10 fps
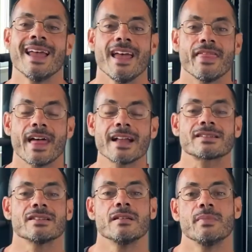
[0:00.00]
And
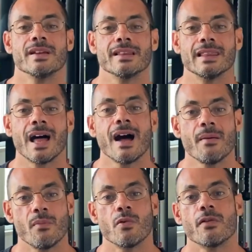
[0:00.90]
that's going to be a
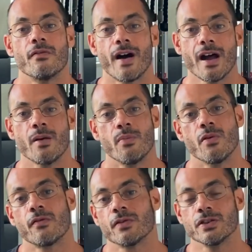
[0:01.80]
lot more
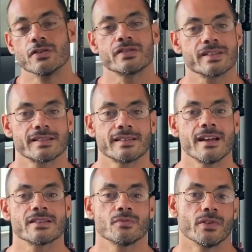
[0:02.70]
viable for your
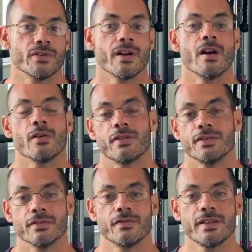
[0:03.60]
success with your health
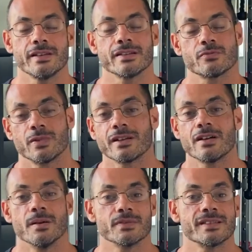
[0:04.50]
and your fitness when it
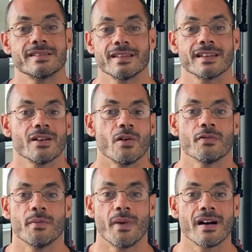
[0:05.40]
comes to ticking
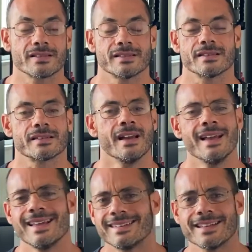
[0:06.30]
off the boxes.
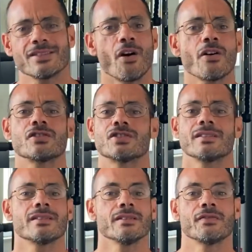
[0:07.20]
Get the hard
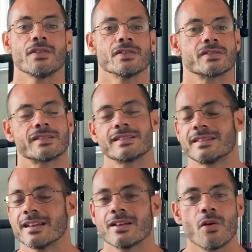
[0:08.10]
shit done first.
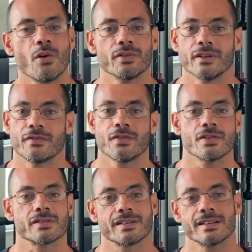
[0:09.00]
Just get it all done
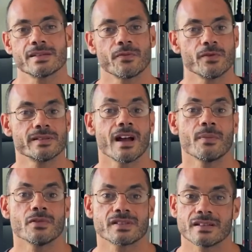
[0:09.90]
first. Get some free
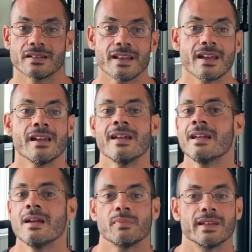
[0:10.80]
time on Sunday.
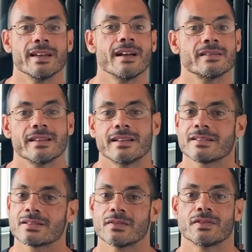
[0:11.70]
Plan out to get
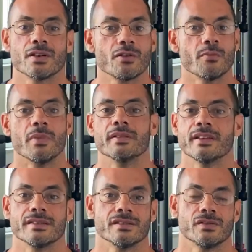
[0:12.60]
stuff done on
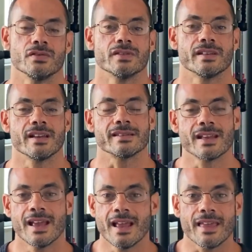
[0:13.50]
Mondays and Tuesdays.
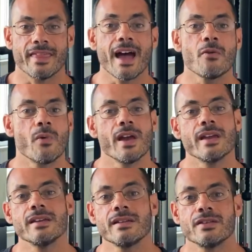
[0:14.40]
That
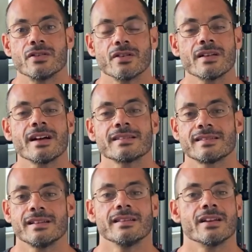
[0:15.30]
way, you're not
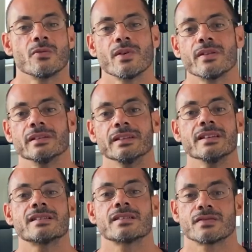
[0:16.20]
sitting there with a
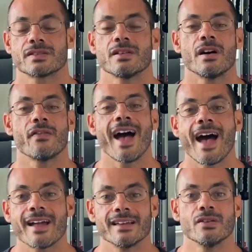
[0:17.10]
list of stuff
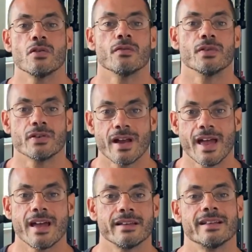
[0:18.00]
hanging over your
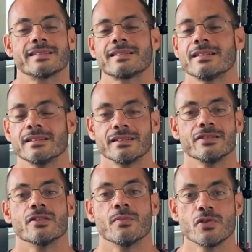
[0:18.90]
head that's killing
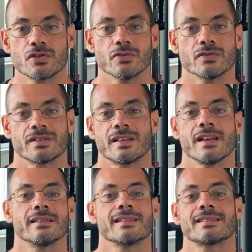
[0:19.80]
your emotional
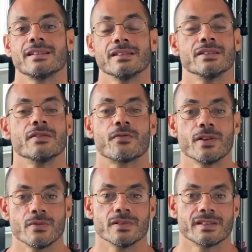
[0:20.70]
state, that's killing your
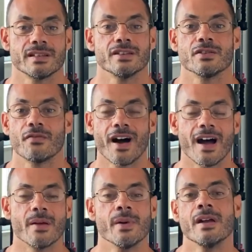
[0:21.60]
frequency and your
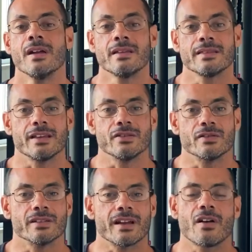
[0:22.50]
vibe. That
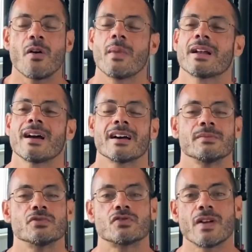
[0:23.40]
you're like, oh my God,
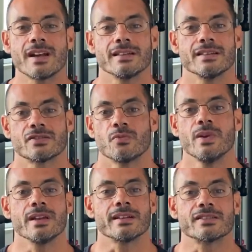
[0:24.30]
I'm dreading this
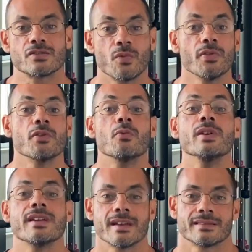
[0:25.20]
week. I just want the
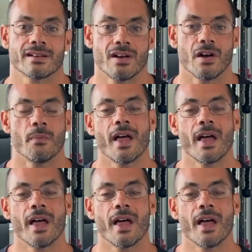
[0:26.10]
weekend to come.